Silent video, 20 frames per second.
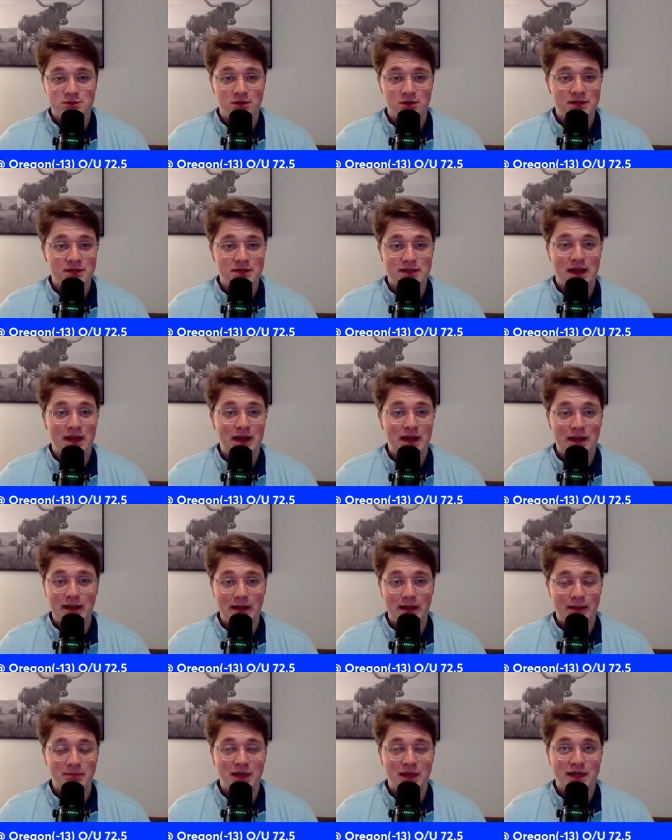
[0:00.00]
I mean,
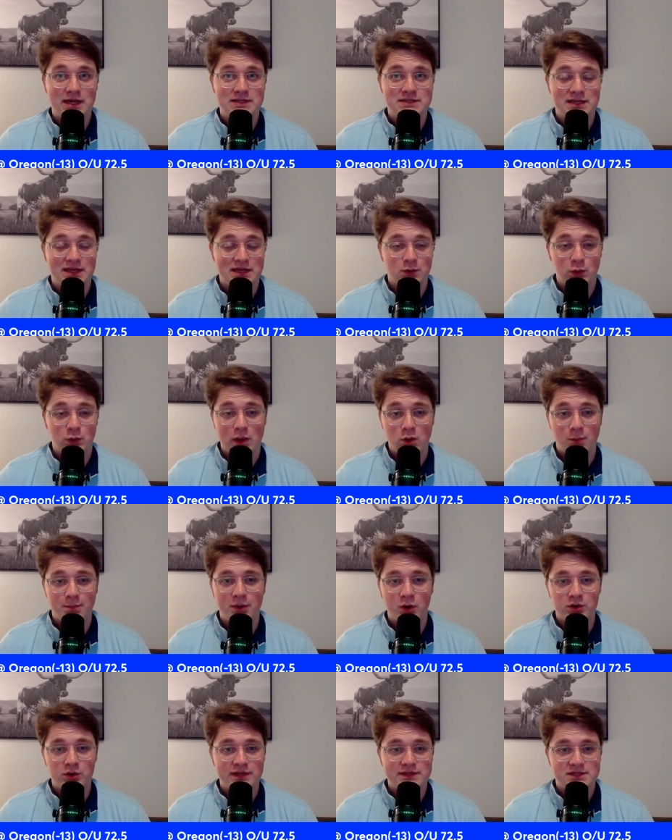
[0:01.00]
I, am not going to take away what
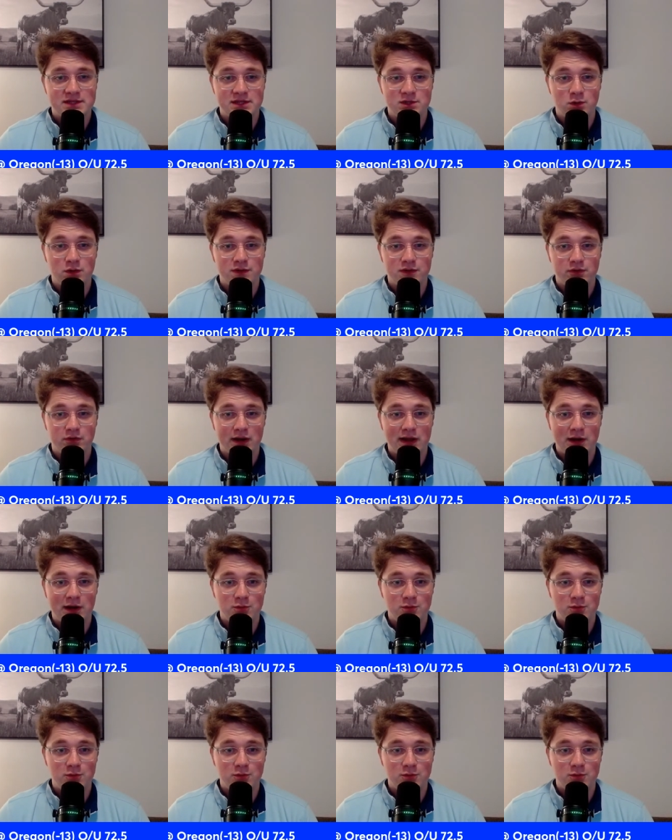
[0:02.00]
Bo Nix can do on the ground,